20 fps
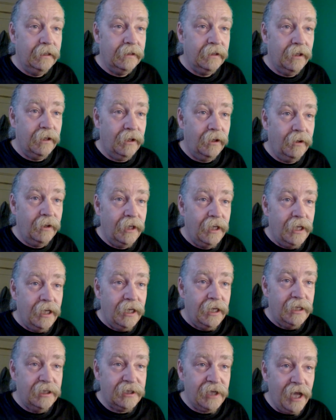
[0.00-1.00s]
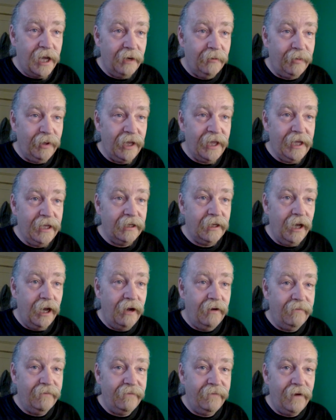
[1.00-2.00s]
You know, he's got a plate
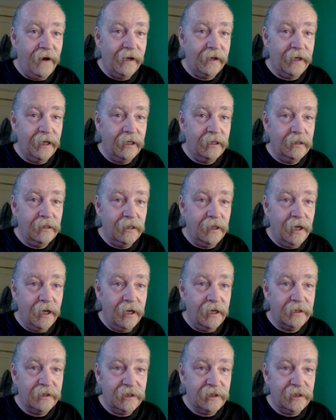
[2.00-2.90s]
of fucking uh,